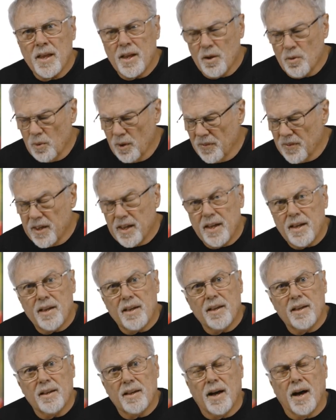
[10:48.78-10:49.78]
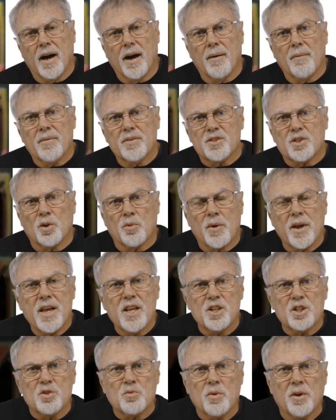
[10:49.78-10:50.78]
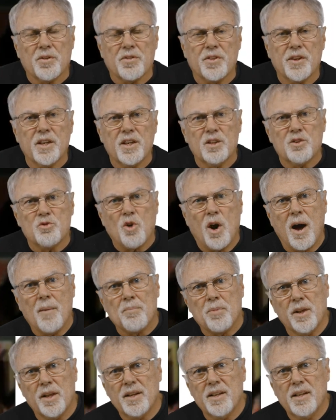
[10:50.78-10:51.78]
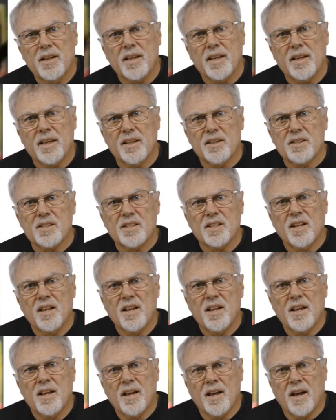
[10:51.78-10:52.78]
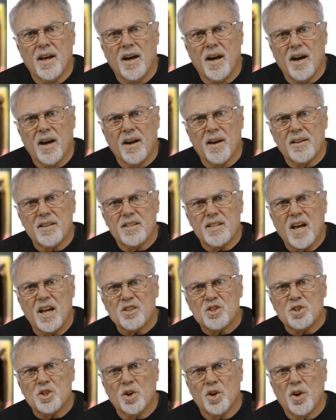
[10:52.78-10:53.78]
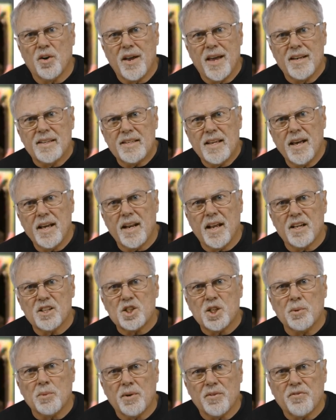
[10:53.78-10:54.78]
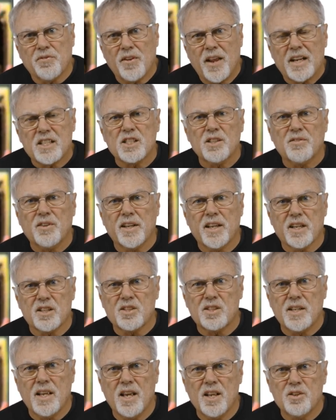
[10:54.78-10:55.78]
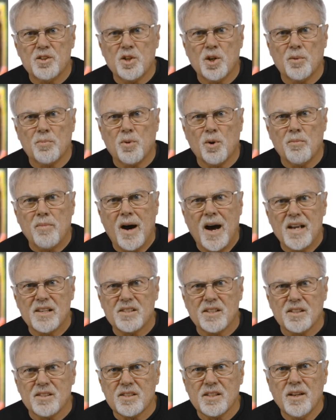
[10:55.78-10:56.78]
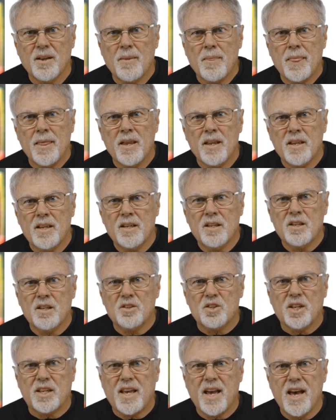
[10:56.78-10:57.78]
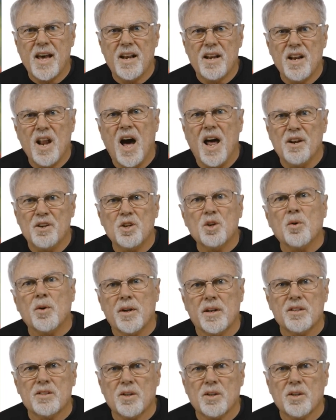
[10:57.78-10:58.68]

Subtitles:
When the syringe with the droplet is touched to her antenna, she reflexively extends her proboscis. She can't not do it.